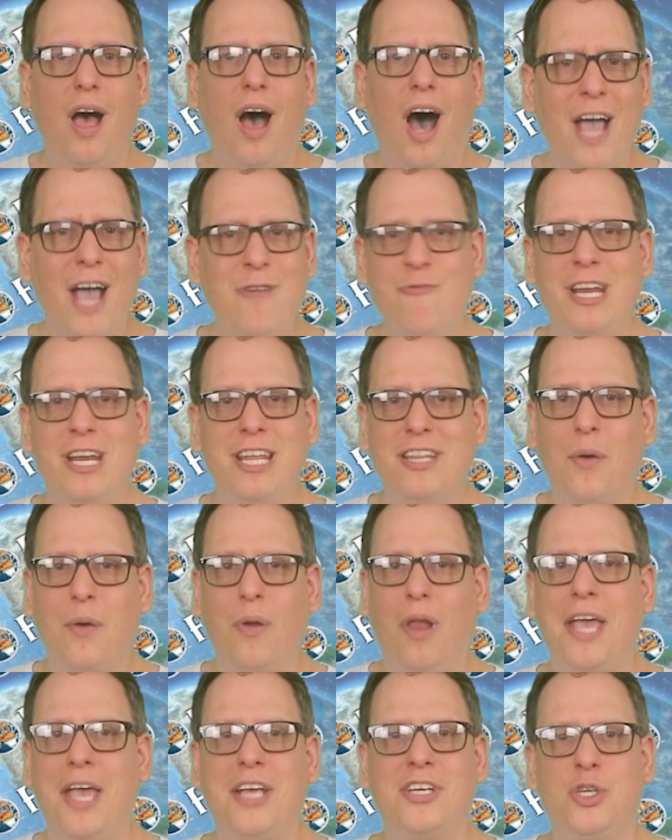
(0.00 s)
I really
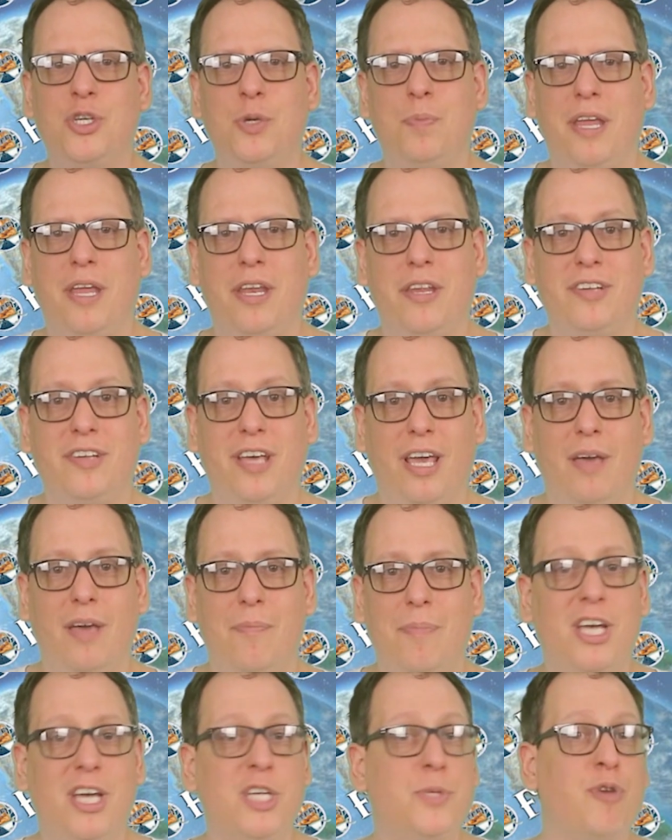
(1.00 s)
don't like stupidity
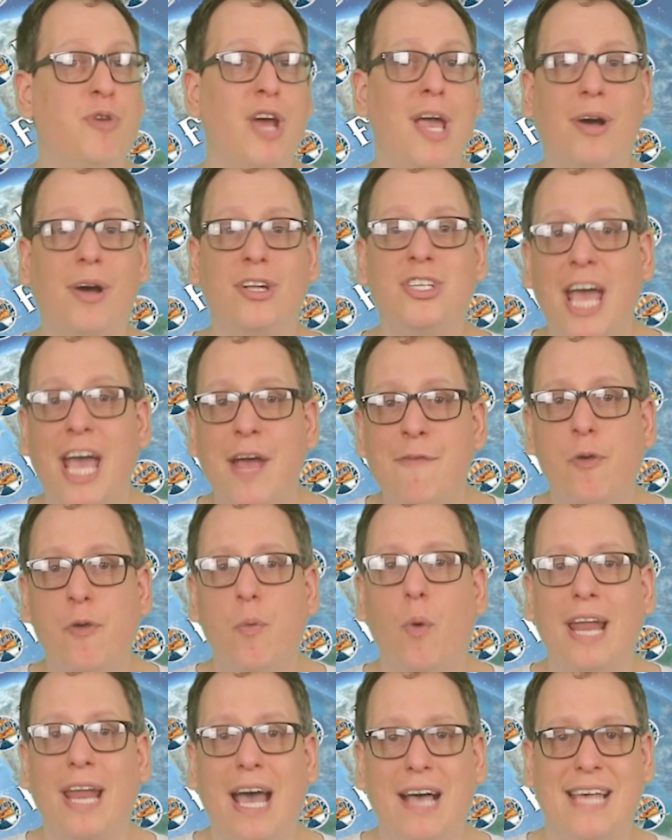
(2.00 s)
because pretty much
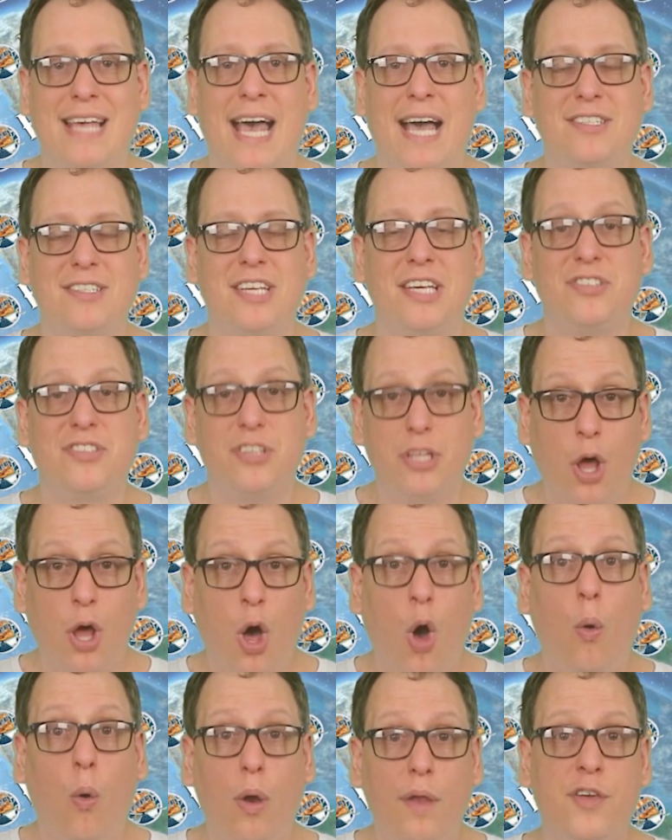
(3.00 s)
everyone has access to the
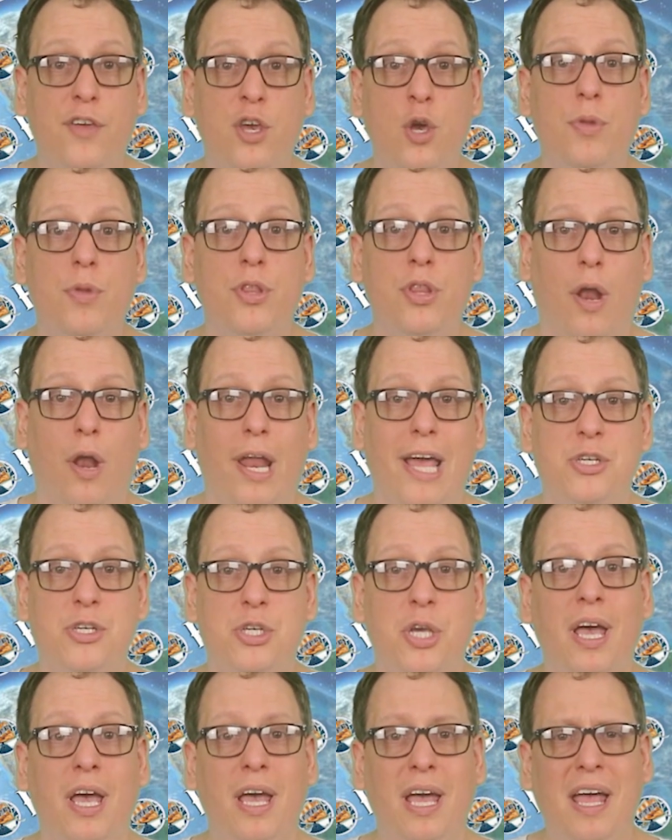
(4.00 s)
whole of human
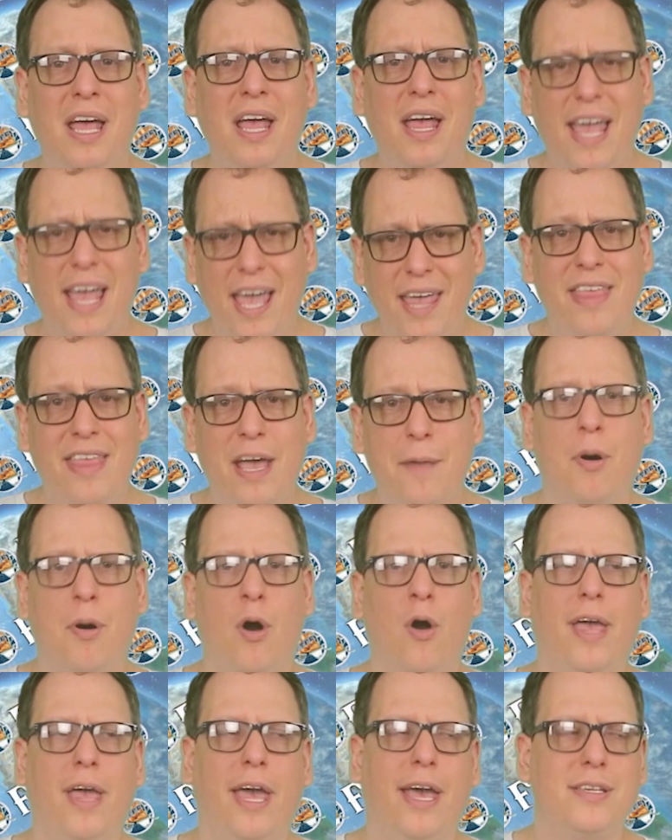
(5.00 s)
knowledge in their
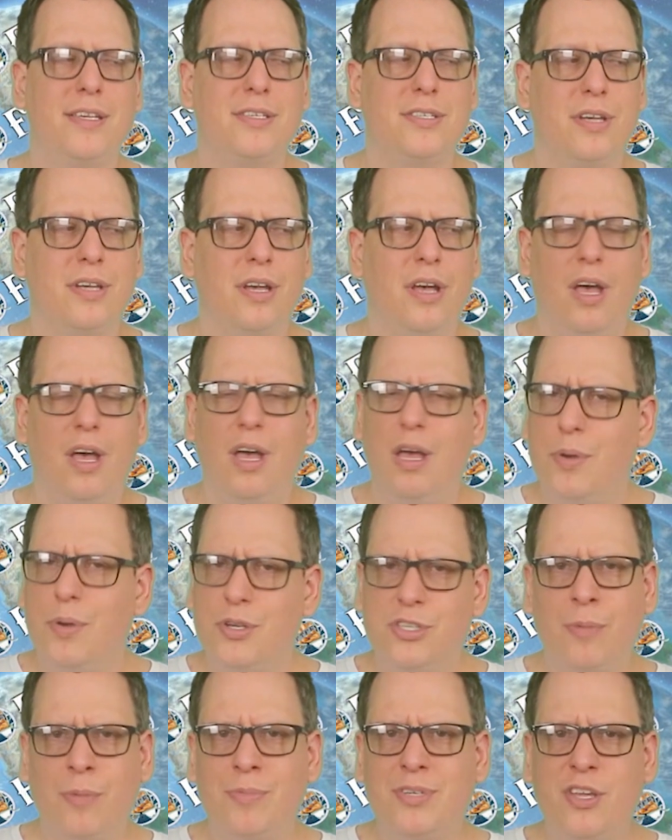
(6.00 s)
pockets.
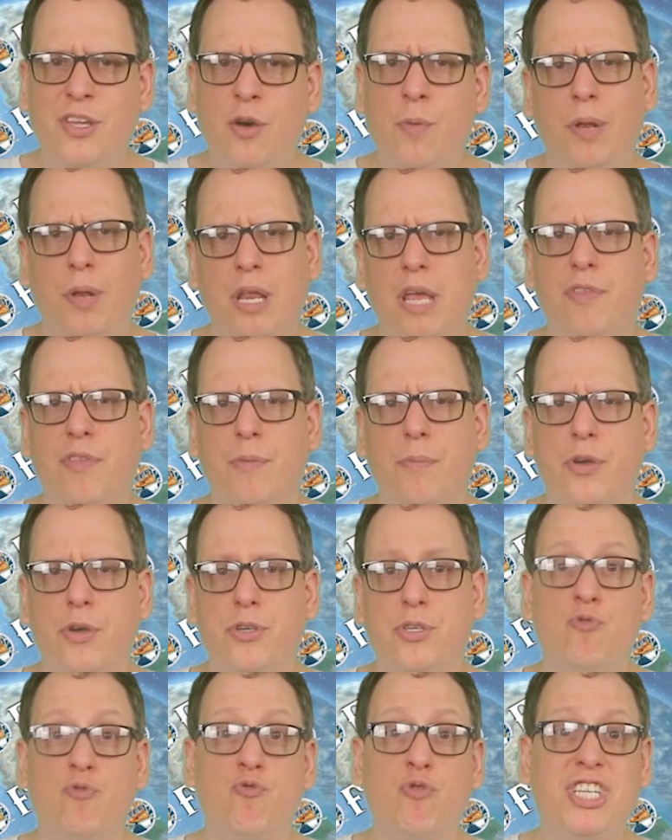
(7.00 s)
But some still believe the
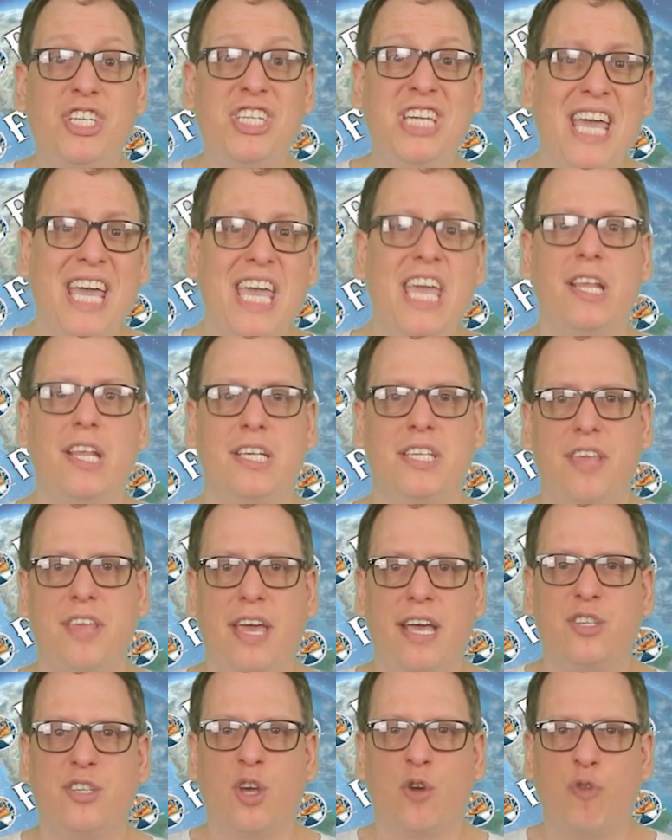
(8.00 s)
most ridiculous
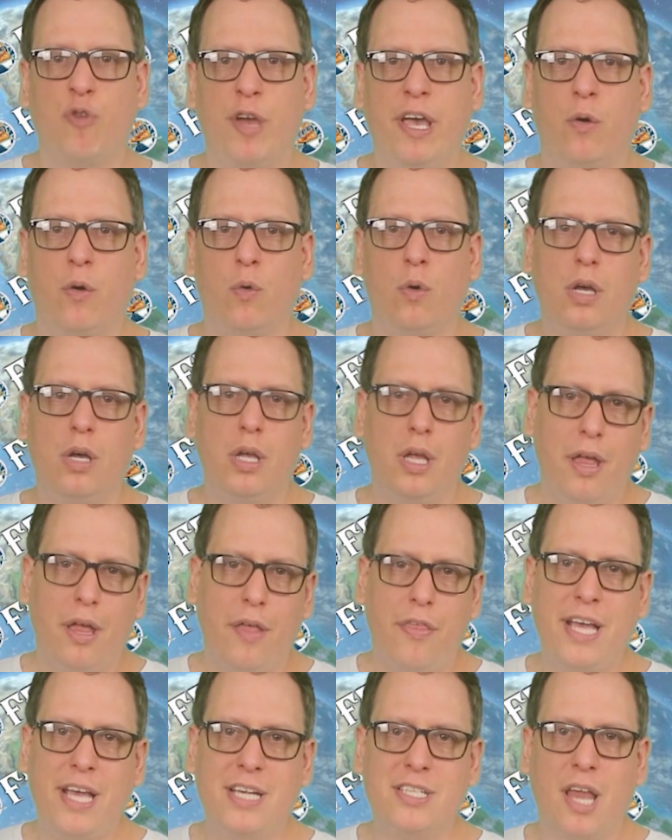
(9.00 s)
things are real.
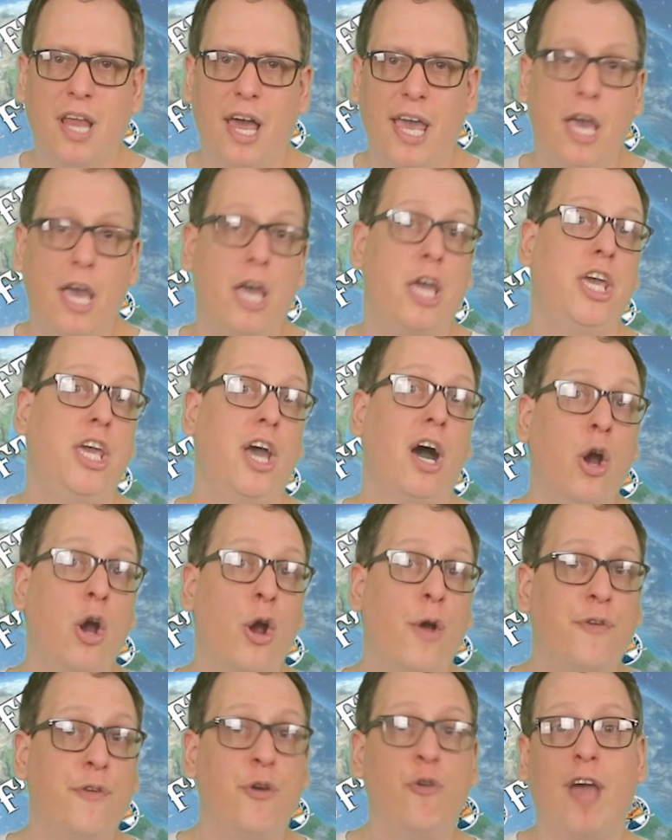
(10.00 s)
Things like young
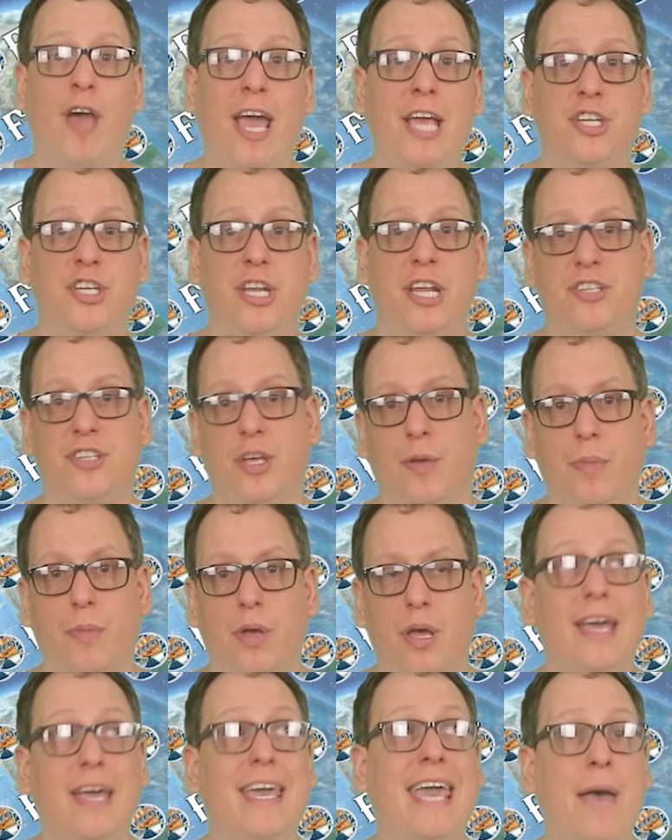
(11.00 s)
earth creationism,
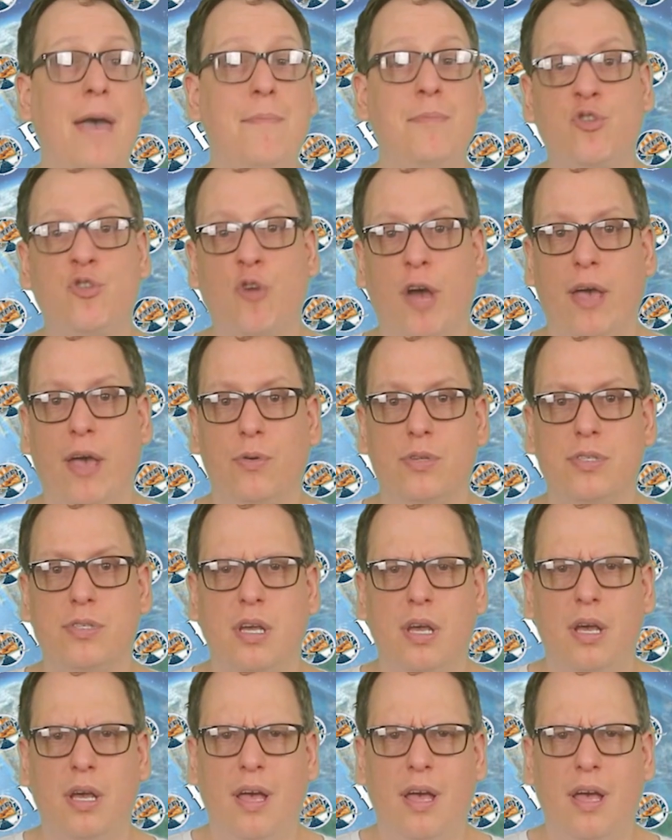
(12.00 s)
chemtrails,